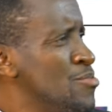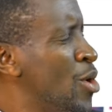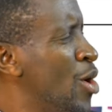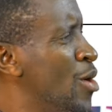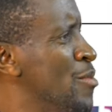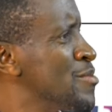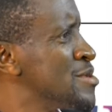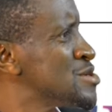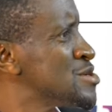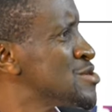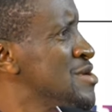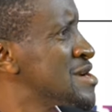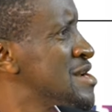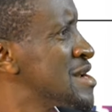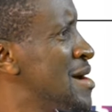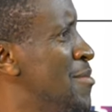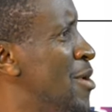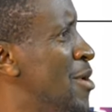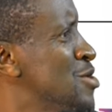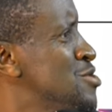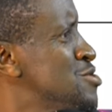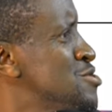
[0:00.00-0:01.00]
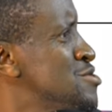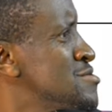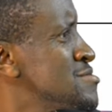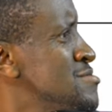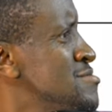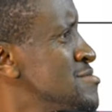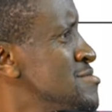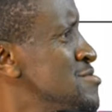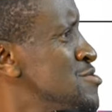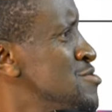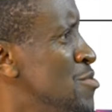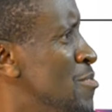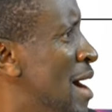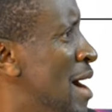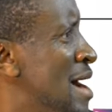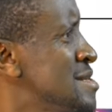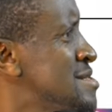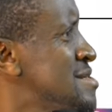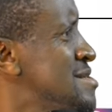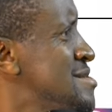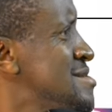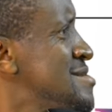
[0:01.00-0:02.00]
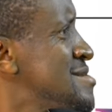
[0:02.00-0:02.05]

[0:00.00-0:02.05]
a bomb is not about to burst.